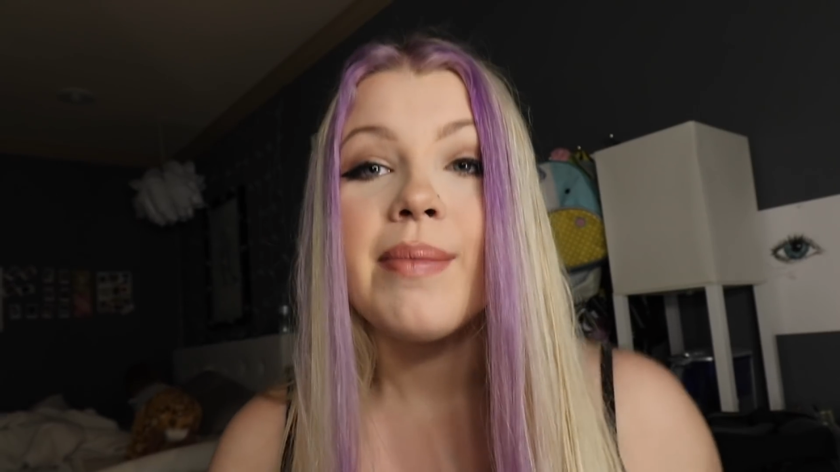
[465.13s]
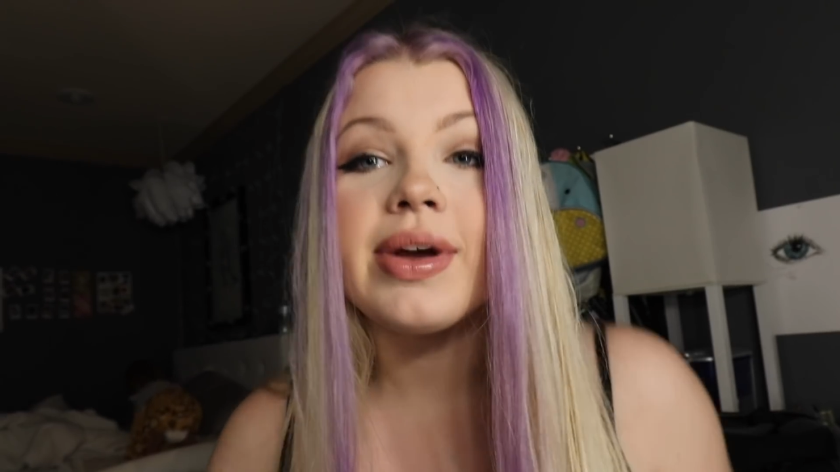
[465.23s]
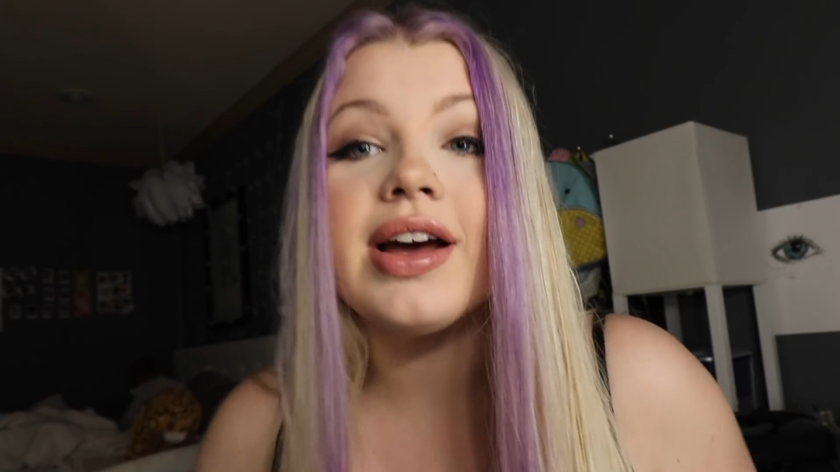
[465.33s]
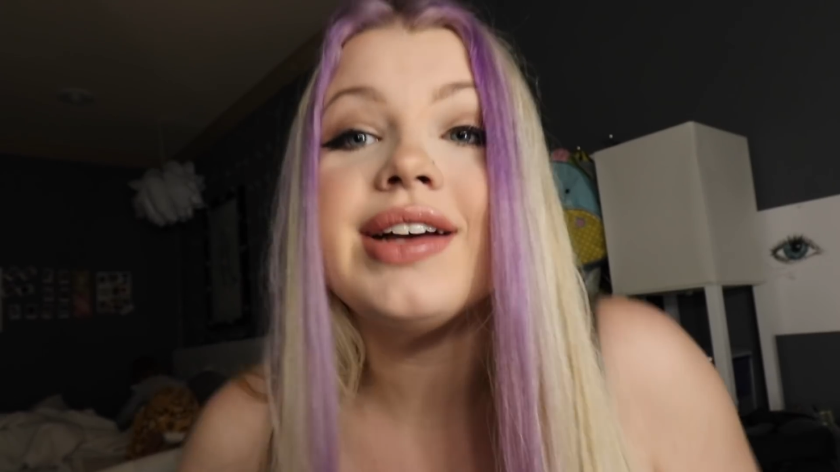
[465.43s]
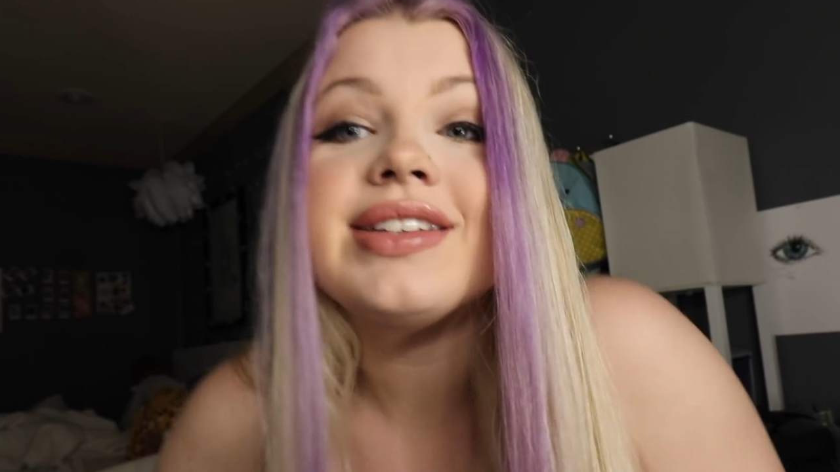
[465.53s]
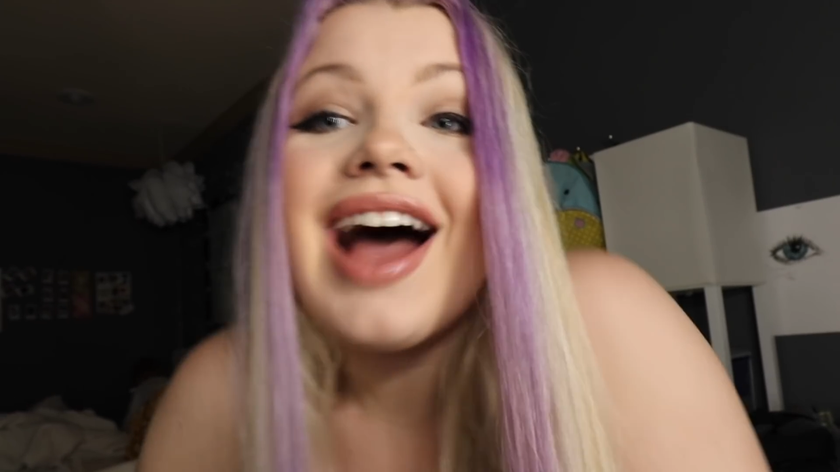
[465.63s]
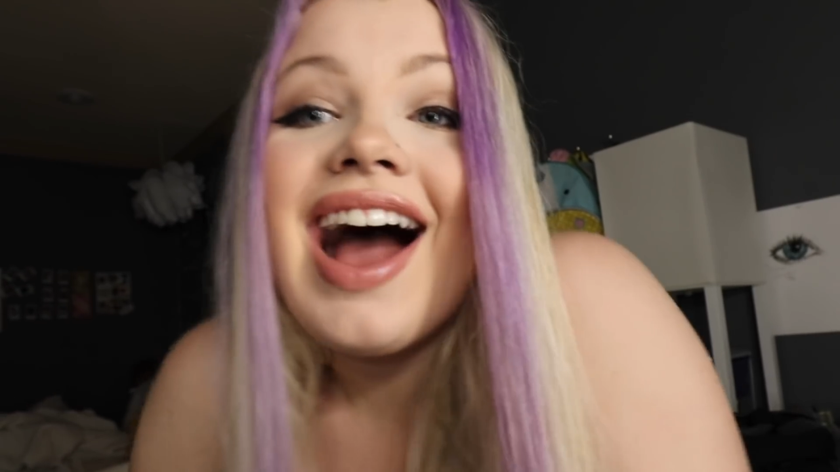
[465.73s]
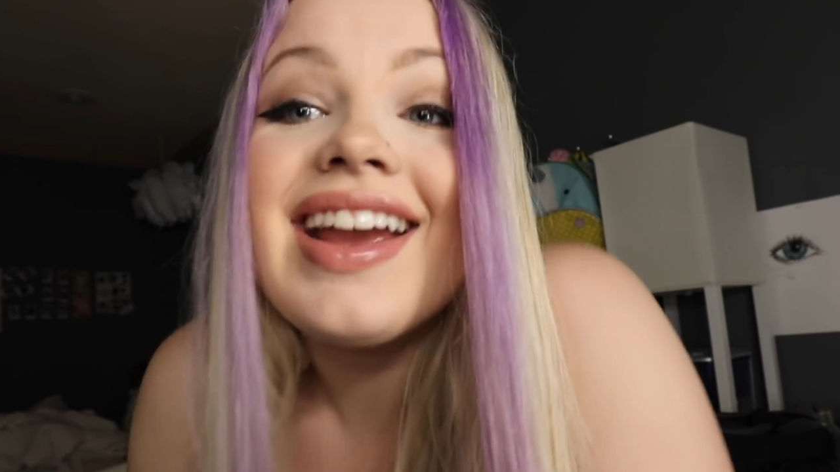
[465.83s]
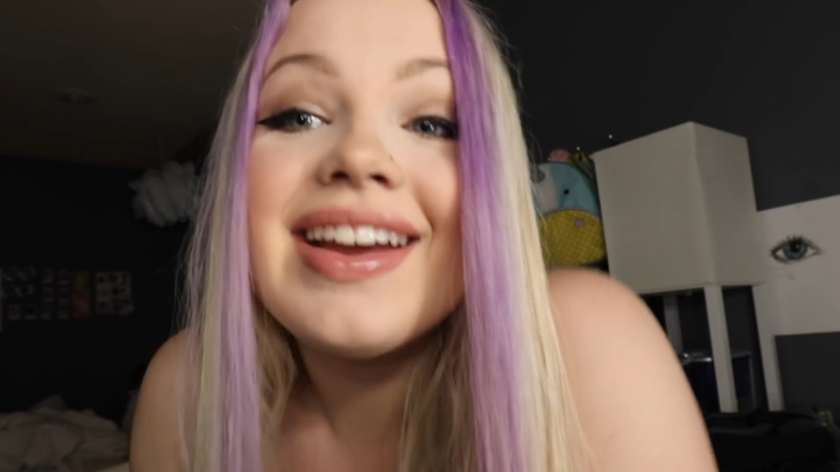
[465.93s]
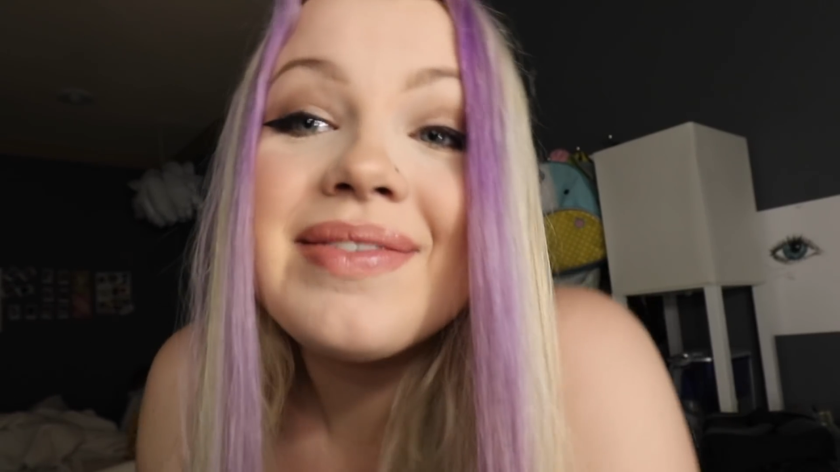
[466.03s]
because
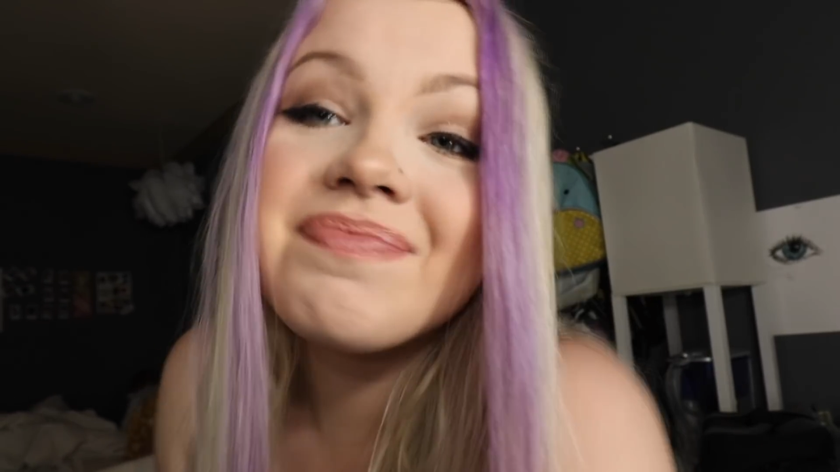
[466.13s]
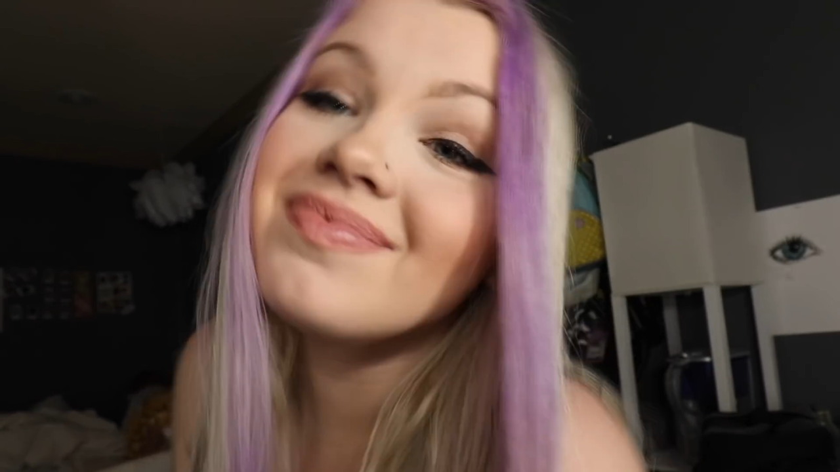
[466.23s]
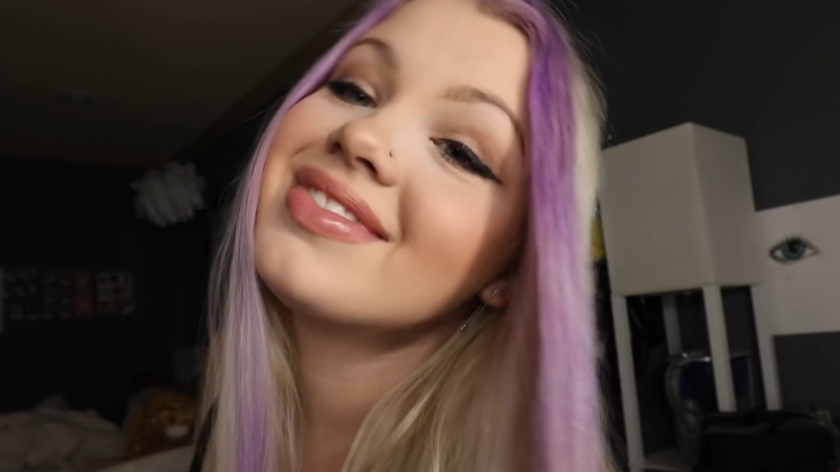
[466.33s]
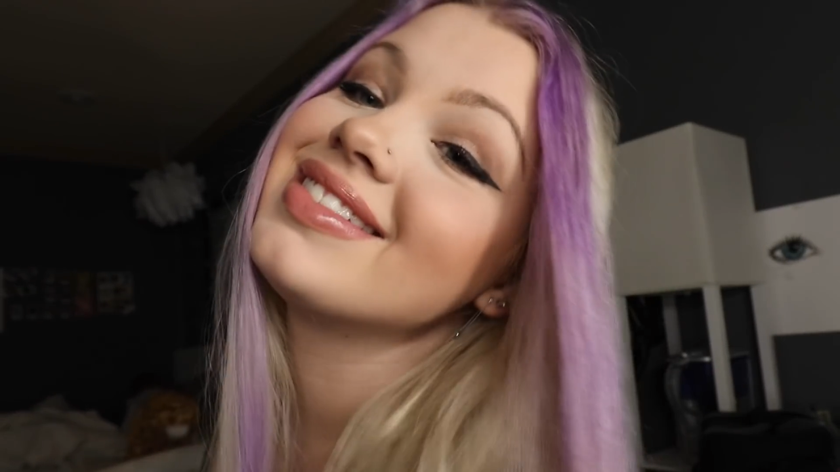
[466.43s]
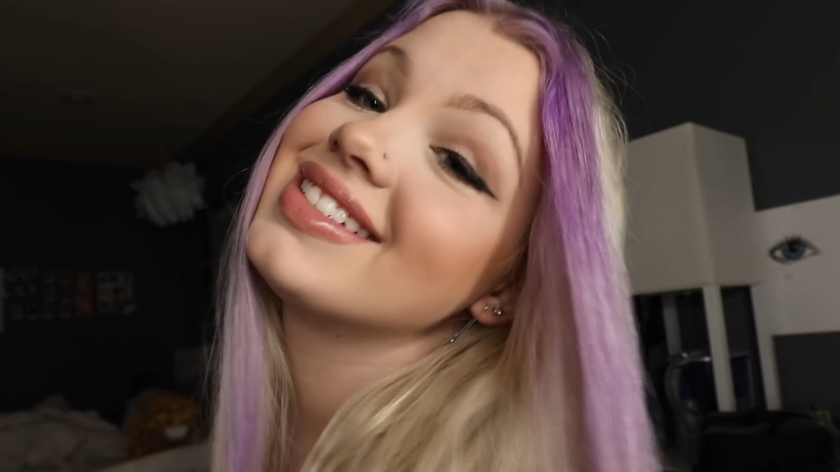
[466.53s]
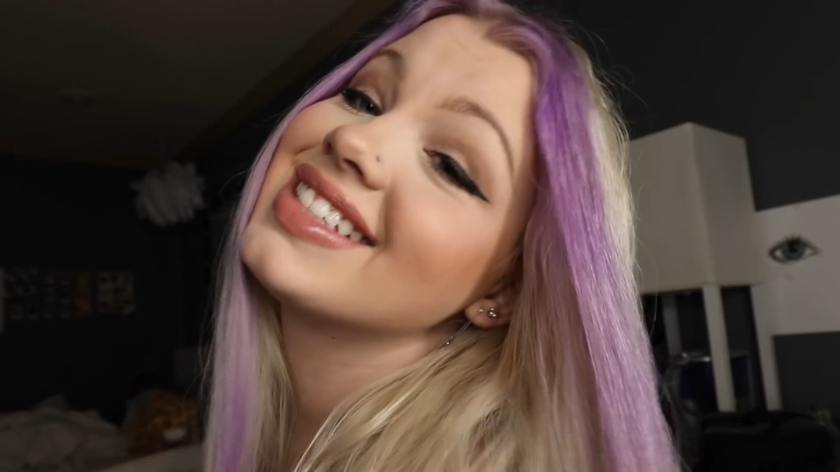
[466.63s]
I am